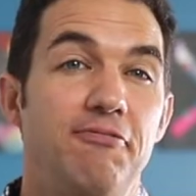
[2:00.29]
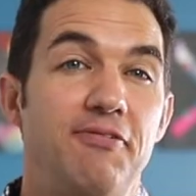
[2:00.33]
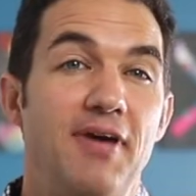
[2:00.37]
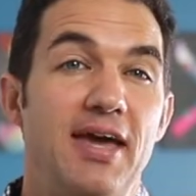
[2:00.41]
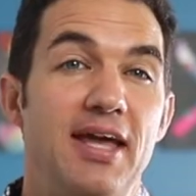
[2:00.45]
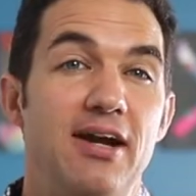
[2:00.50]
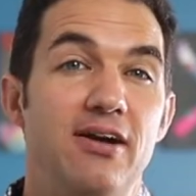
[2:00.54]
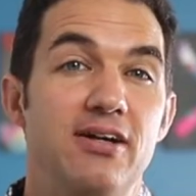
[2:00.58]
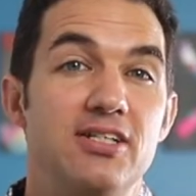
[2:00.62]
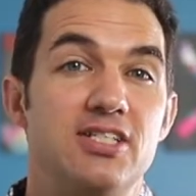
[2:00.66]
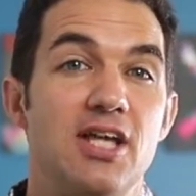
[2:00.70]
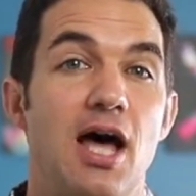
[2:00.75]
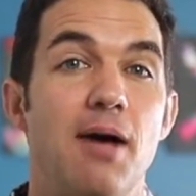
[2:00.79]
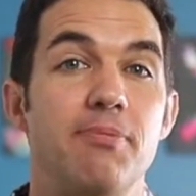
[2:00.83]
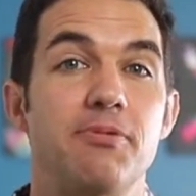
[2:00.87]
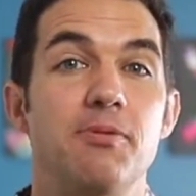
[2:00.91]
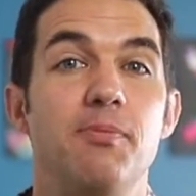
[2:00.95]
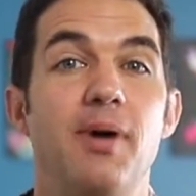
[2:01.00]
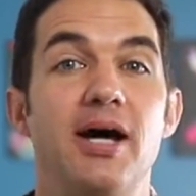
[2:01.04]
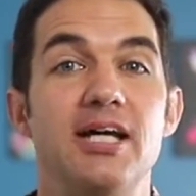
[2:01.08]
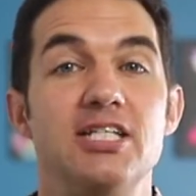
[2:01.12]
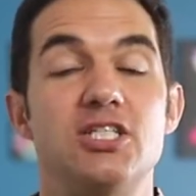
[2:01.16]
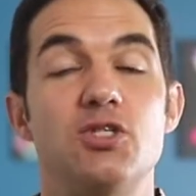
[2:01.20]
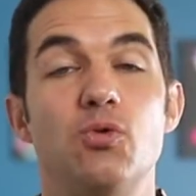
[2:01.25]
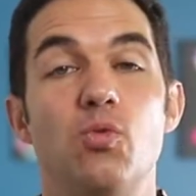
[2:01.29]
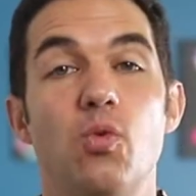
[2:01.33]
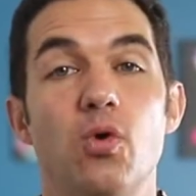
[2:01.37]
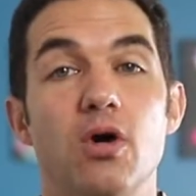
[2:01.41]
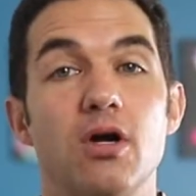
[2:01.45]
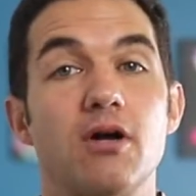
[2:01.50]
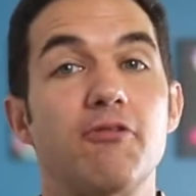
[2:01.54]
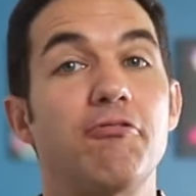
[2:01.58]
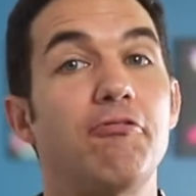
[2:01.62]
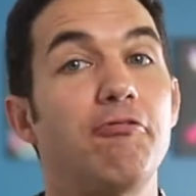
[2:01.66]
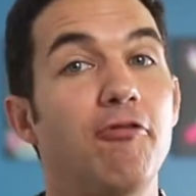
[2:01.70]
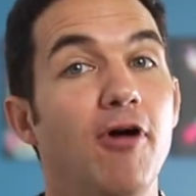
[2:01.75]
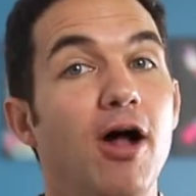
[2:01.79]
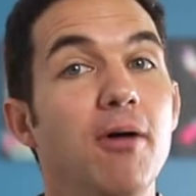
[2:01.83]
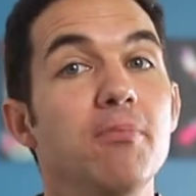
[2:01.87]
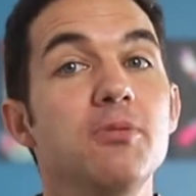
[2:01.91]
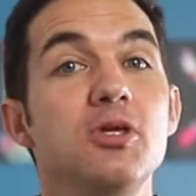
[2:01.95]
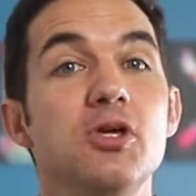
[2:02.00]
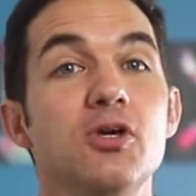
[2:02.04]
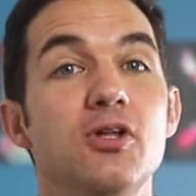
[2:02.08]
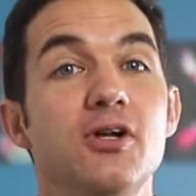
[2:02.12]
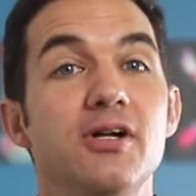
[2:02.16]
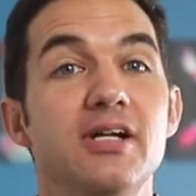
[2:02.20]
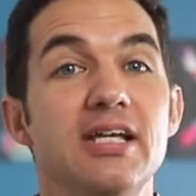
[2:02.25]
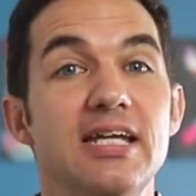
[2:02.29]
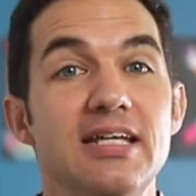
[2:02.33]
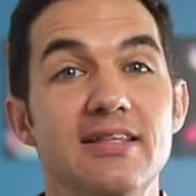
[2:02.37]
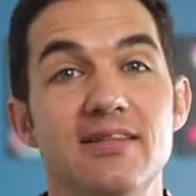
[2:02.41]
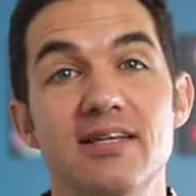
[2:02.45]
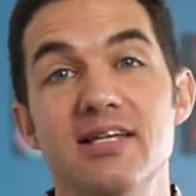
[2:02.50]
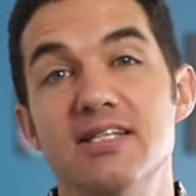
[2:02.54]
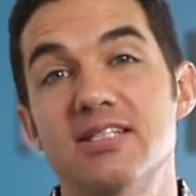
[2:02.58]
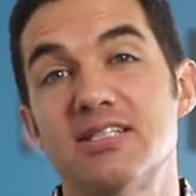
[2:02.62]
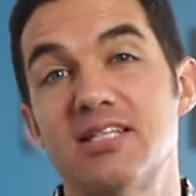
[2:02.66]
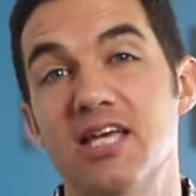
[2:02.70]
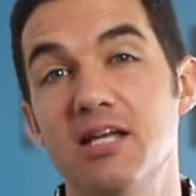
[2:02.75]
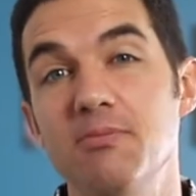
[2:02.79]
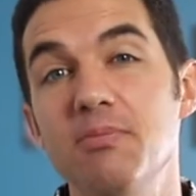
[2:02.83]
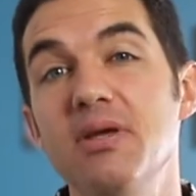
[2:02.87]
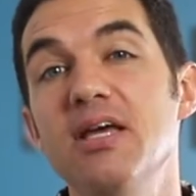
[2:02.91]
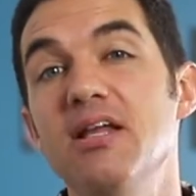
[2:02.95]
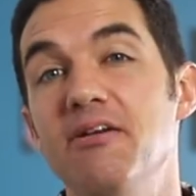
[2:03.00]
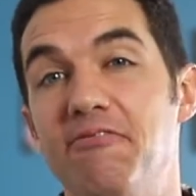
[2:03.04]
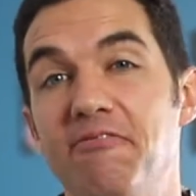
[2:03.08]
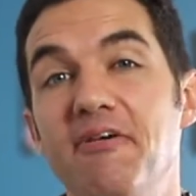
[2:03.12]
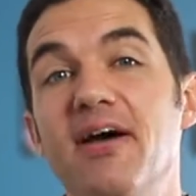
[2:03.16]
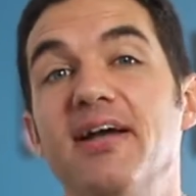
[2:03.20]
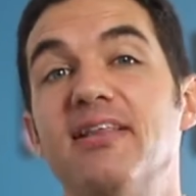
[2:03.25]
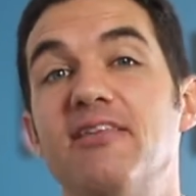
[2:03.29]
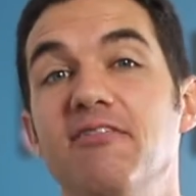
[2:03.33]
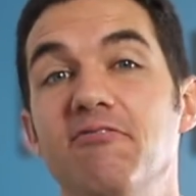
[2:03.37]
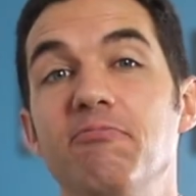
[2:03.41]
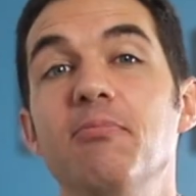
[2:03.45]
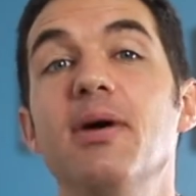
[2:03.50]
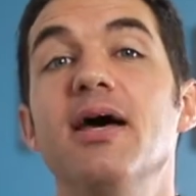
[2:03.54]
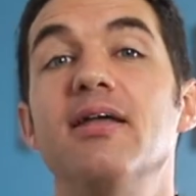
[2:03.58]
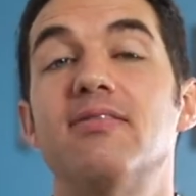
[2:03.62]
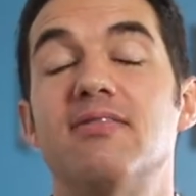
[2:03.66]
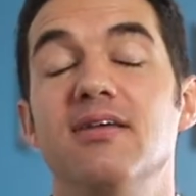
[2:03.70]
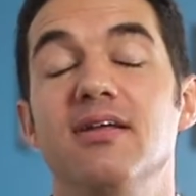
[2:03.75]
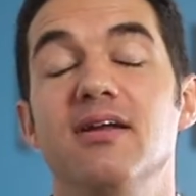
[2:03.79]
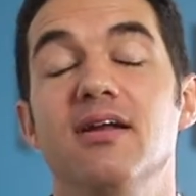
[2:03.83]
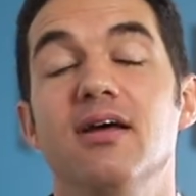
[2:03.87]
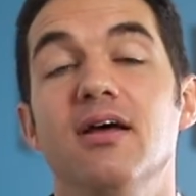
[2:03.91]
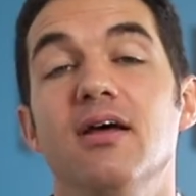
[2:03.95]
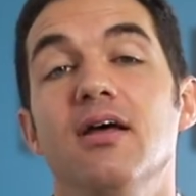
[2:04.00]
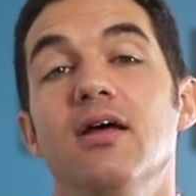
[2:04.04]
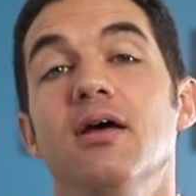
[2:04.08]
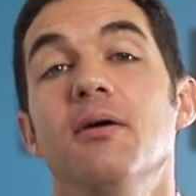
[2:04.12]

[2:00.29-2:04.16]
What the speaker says: fader is optimized to work from unity, this can be an effective method.